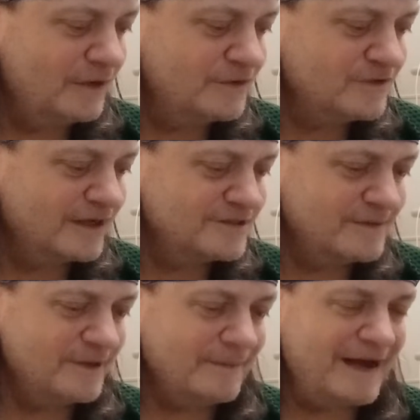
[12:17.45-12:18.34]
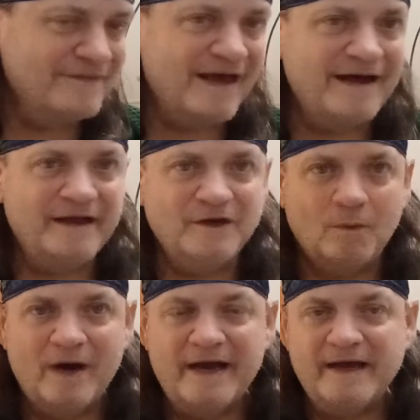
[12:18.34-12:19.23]
there's like something about that in a
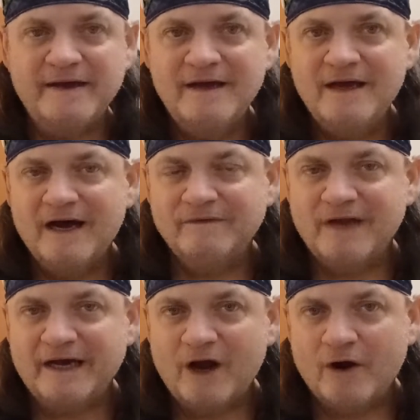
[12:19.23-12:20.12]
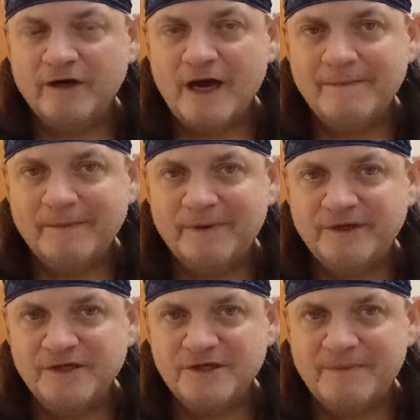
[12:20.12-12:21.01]
way of like ergonomic
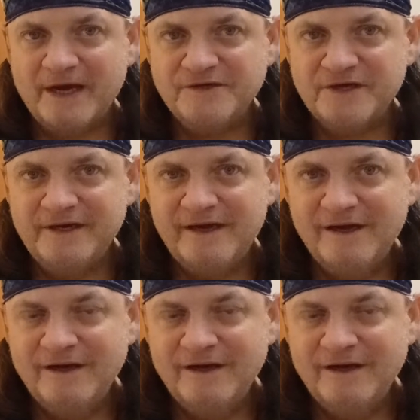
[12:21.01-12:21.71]
participation,